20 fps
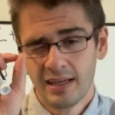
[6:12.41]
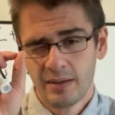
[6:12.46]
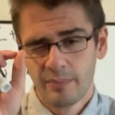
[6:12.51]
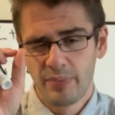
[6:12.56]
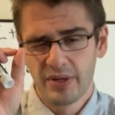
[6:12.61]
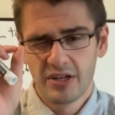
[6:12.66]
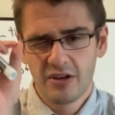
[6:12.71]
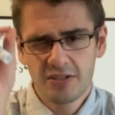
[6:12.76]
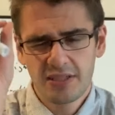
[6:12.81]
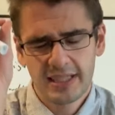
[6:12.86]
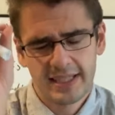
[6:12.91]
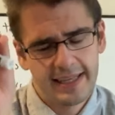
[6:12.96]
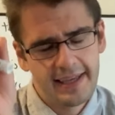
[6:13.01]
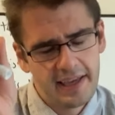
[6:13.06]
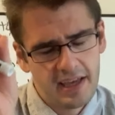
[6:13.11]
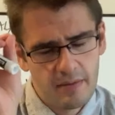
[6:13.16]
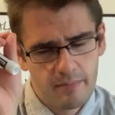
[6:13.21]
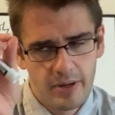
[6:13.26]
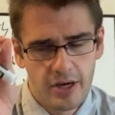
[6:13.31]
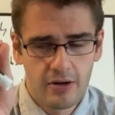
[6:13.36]
but notice the key
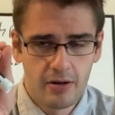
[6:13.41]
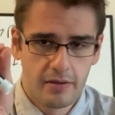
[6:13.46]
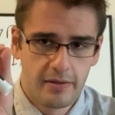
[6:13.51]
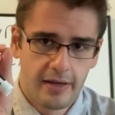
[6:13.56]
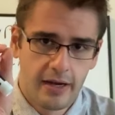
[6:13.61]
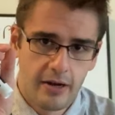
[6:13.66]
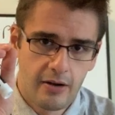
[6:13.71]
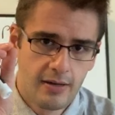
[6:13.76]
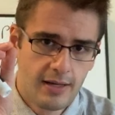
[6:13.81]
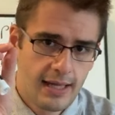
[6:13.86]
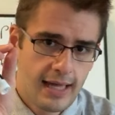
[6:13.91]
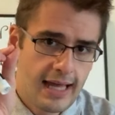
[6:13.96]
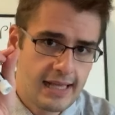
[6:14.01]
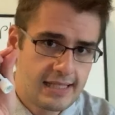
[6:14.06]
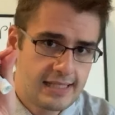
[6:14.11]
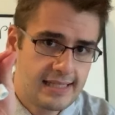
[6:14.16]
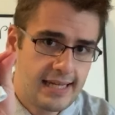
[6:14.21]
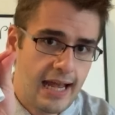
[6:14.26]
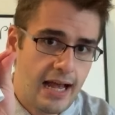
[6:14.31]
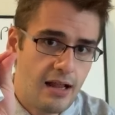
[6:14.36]
component there.
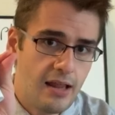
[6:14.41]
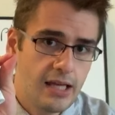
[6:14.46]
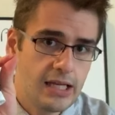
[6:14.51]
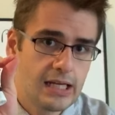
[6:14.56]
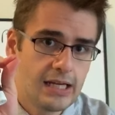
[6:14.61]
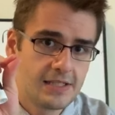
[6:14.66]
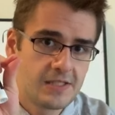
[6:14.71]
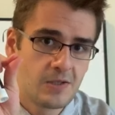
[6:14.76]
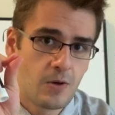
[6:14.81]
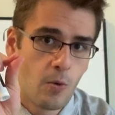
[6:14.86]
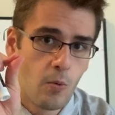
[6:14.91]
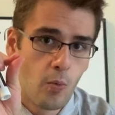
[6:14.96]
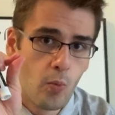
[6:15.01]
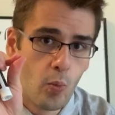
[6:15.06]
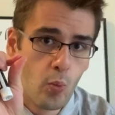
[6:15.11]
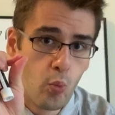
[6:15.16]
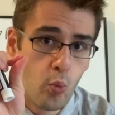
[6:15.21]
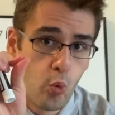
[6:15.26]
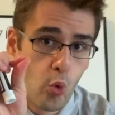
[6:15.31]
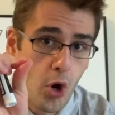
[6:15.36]
It's telling us
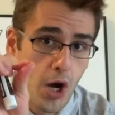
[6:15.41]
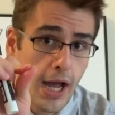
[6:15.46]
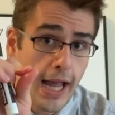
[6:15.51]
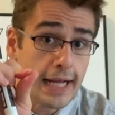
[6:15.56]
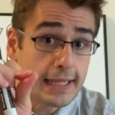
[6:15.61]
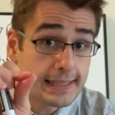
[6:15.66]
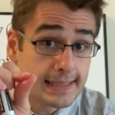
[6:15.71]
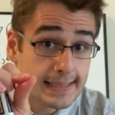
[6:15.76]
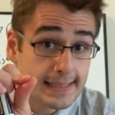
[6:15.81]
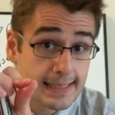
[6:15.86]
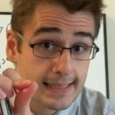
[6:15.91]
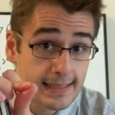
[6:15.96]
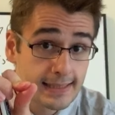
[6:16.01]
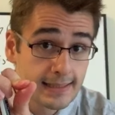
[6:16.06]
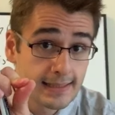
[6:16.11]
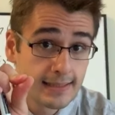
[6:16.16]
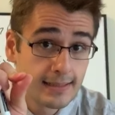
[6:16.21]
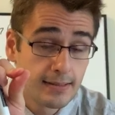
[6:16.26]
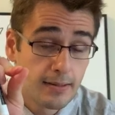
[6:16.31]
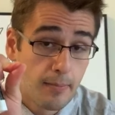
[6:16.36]
what
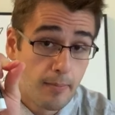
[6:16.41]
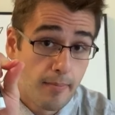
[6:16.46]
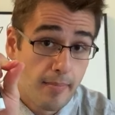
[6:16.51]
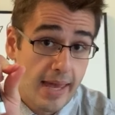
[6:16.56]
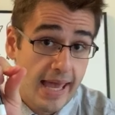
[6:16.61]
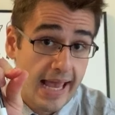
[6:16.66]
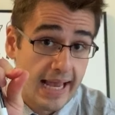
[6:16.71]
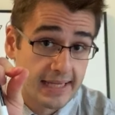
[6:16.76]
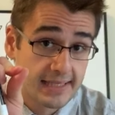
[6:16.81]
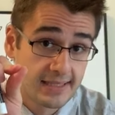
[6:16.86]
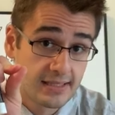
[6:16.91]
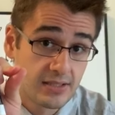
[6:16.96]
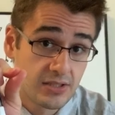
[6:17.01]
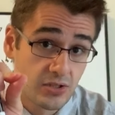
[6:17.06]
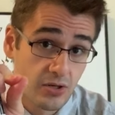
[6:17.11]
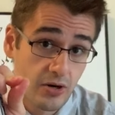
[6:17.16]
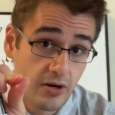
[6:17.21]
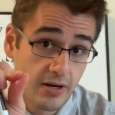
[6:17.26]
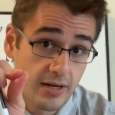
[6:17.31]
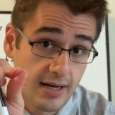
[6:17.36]
makes
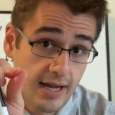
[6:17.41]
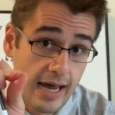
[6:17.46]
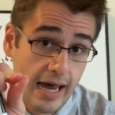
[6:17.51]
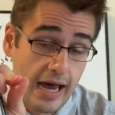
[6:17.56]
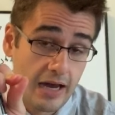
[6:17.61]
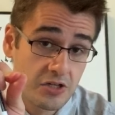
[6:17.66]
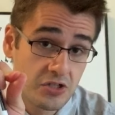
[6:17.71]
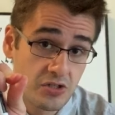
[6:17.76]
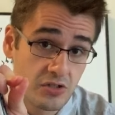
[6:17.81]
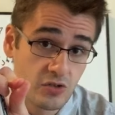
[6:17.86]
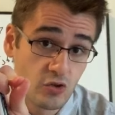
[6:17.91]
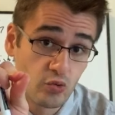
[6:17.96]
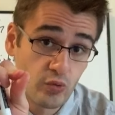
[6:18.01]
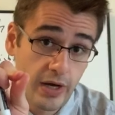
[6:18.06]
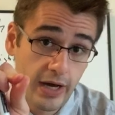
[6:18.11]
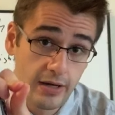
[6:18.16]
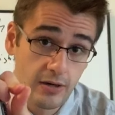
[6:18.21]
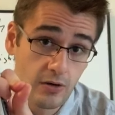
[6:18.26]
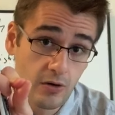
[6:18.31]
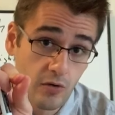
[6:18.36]
certain actions
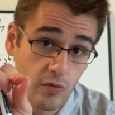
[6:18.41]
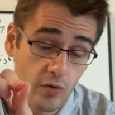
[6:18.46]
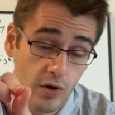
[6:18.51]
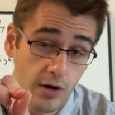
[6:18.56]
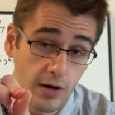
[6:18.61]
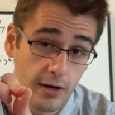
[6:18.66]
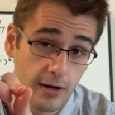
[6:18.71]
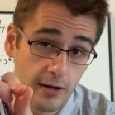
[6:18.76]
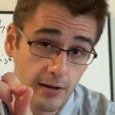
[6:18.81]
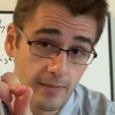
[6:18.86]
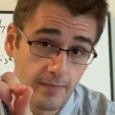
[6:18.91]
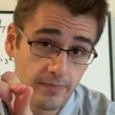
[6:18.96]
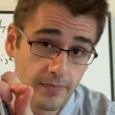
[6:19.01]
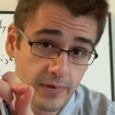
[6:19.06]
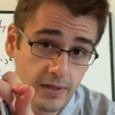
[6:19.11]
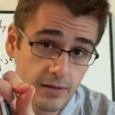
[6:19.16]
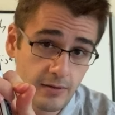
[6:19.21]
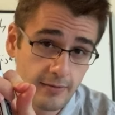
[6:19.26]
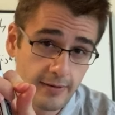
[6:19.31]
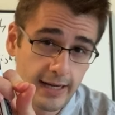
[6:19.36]
right or wrong,
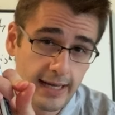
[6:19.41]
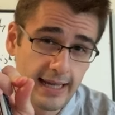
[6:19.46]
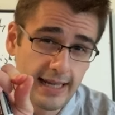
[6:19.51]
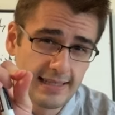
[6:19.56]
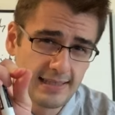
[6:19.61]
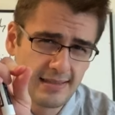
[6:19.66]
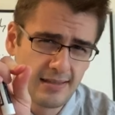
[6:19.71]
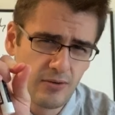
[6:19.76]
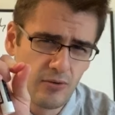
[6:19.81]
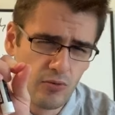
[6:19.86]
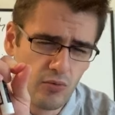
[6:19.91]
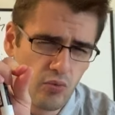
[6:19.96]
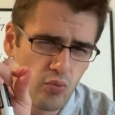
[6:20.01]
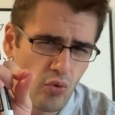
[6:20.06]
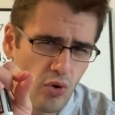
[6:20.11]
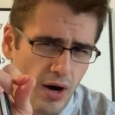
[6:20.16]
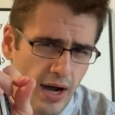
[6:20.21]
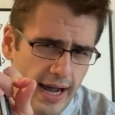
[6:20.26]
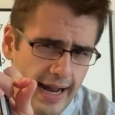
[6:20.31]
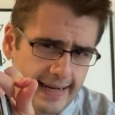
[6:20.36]
right? It's the
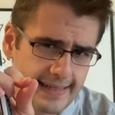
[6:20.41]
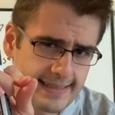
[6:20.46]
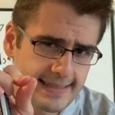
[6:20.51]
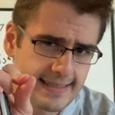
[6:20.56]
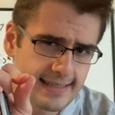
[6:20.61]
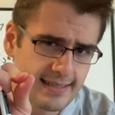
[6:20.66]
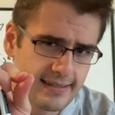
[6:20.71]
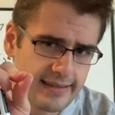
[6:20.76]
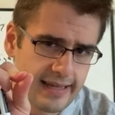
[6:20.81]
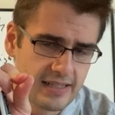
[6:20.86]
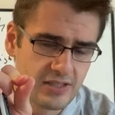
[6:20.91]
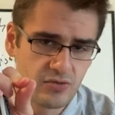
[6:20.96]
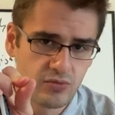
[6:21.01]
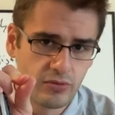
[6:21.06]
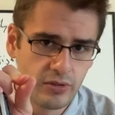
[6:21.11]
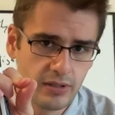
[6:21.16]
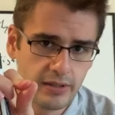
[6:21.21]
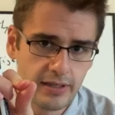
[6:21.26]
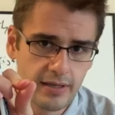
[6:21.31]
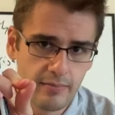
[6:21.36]
what that's
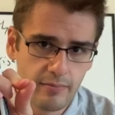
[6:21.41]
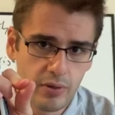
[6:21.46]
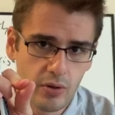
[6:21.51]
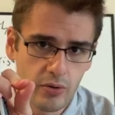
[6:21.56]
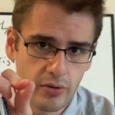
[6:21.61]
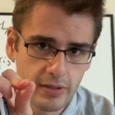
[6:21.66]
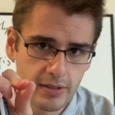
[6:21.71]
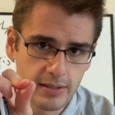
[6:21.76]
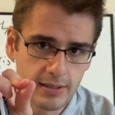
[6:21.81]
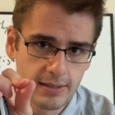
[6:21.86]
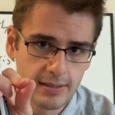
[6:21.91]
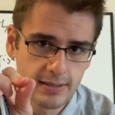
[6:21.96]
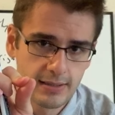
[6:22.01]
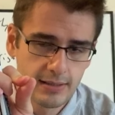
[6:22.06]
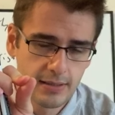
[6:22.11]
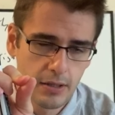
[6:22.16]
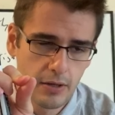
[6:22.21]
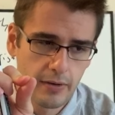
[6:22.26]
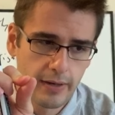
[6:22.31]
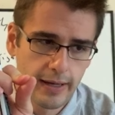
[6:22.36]
really important,
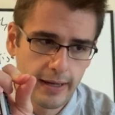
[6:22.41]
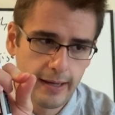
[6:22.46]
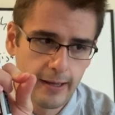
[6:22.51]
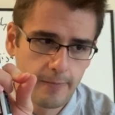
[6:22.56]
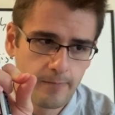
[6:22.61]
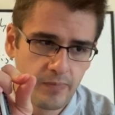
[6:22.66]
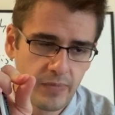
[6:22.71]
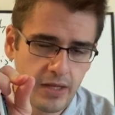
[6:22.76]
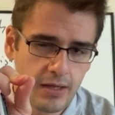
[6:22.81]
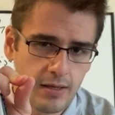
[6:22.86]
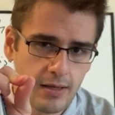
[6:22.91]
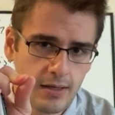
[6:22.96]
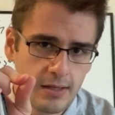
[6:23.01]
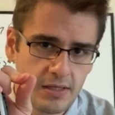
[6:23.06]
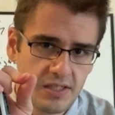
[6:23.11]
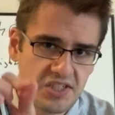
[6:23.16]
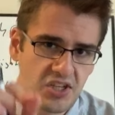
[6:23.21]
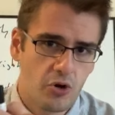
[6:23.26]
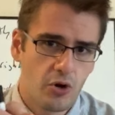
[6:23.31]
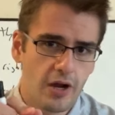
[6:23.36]
okay?
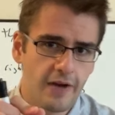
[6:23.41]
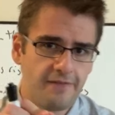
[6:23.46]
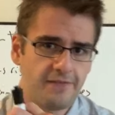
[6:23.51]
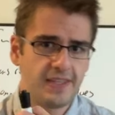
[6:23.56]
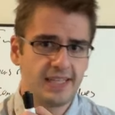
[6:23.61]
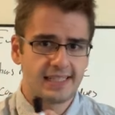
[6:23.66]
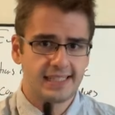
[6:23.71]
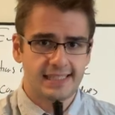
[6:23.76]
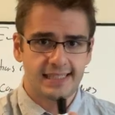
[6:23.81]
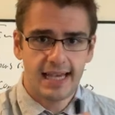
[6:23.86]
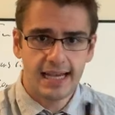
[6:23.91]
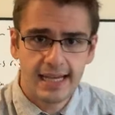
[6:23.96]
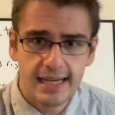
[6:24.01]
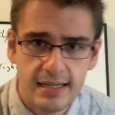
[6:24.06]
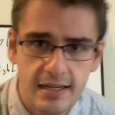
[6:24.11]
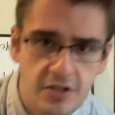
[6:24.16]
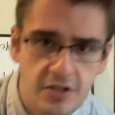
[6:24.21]
So if this second